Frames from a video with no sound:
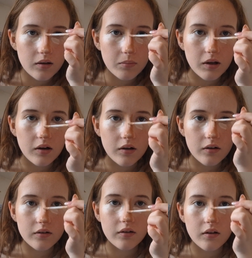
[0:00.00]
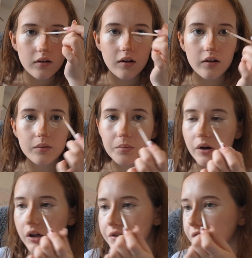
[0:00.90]
on my nose, down the
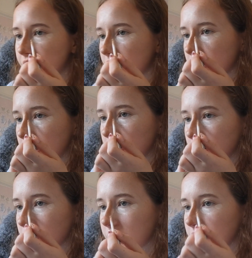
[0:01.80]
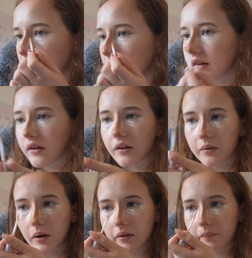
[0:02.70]
bridge, and then on the sides as
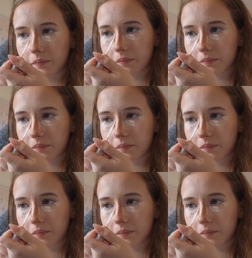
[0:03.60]
well.